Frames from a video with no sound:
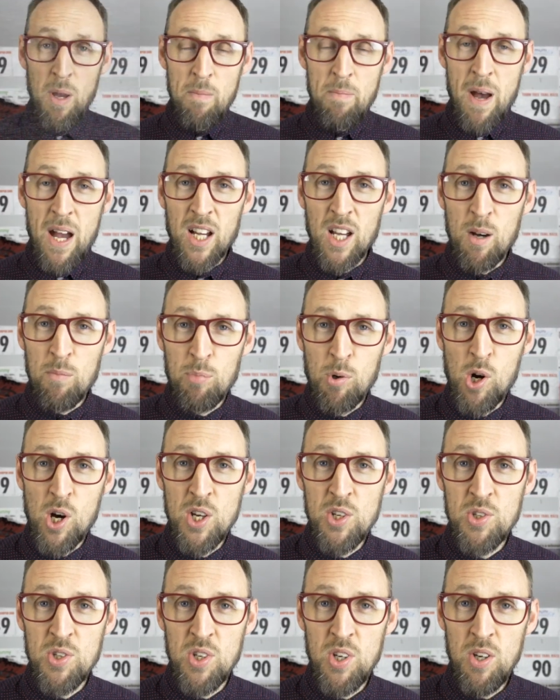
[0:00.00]
be a backup
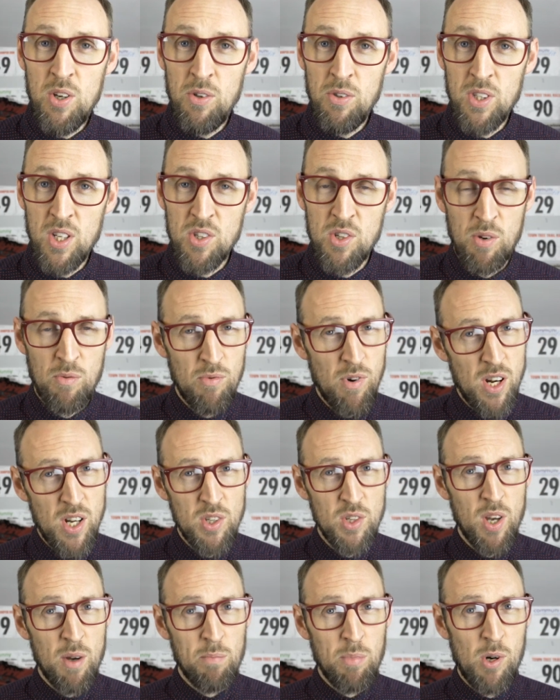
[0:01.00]
prize too. There's a
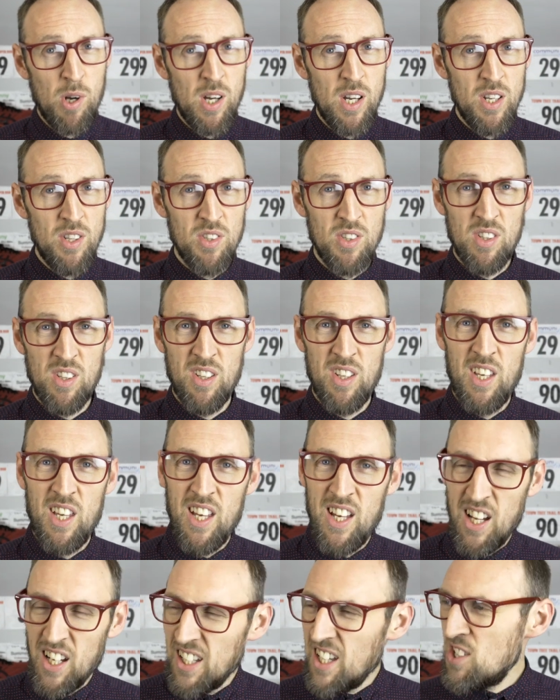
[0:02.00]
runners-up prize.
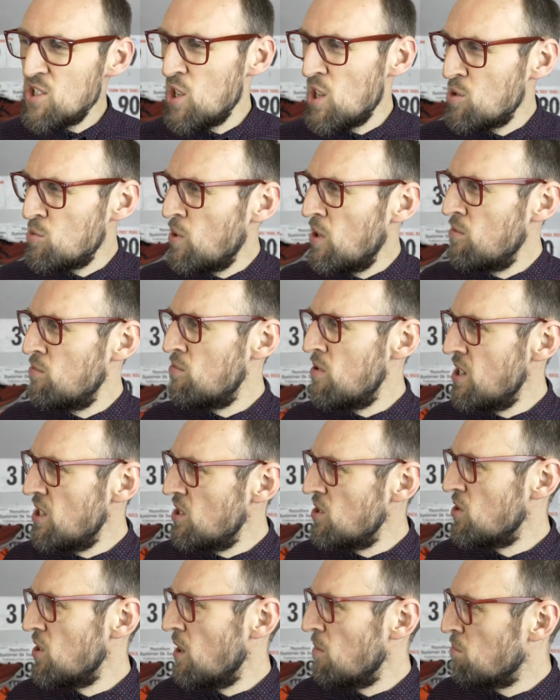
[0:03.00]
I guess that's why
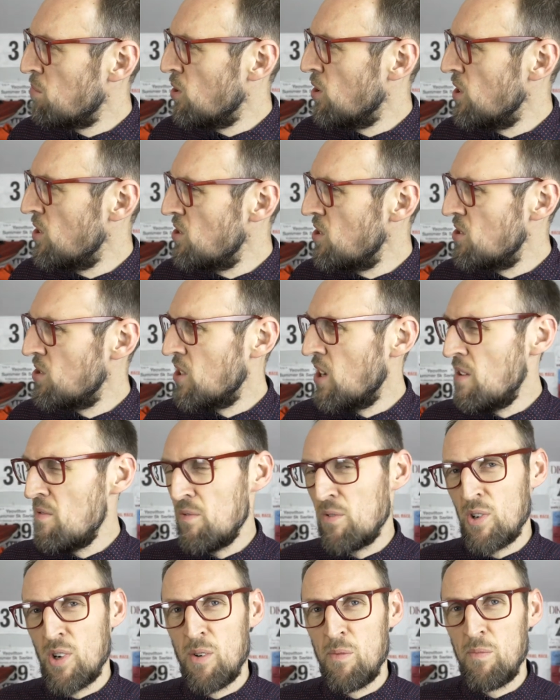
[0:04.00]
runners-up prizes
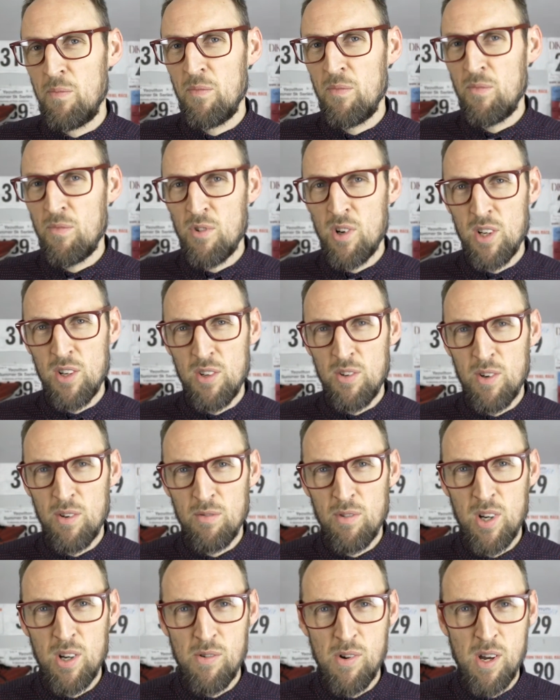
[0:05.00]
come from.
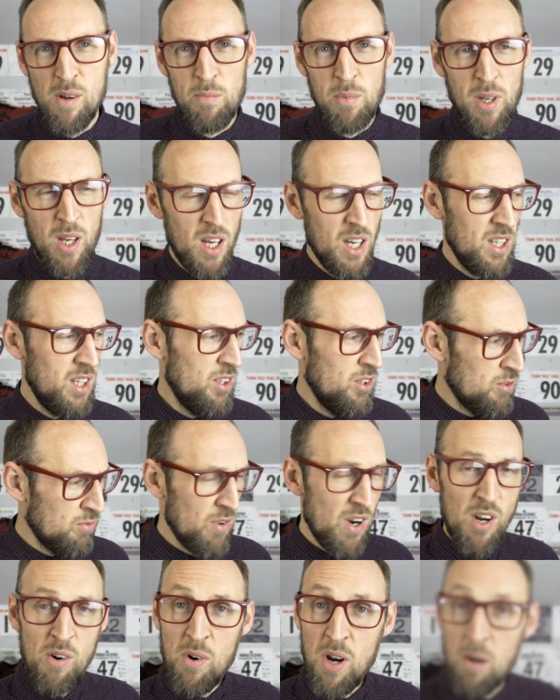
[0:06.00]
Runner-up, yeah. You're the
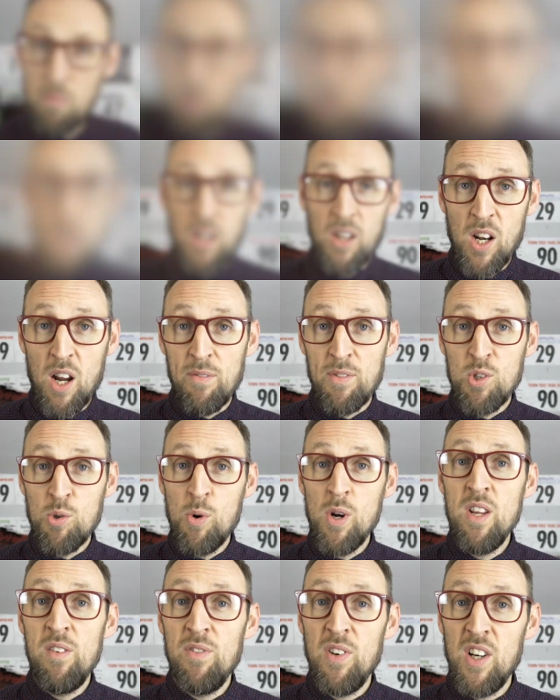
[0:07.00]
runner-up. I'm going to
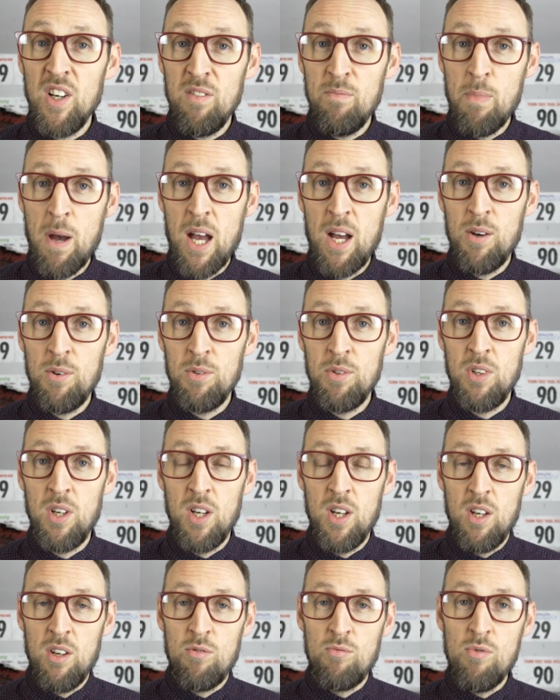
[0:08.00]
have a £25
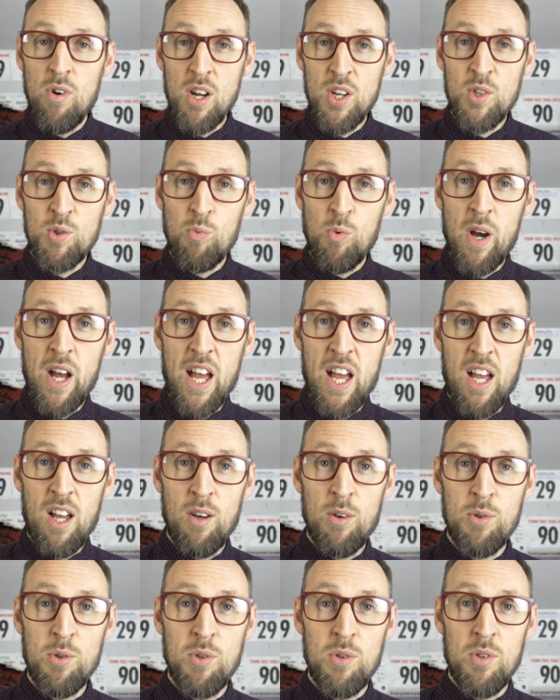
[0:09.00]
Runners
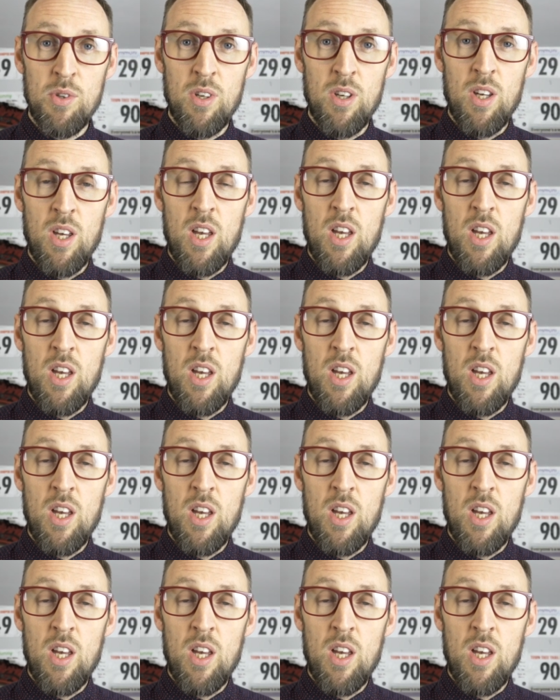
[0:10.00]
Warehouse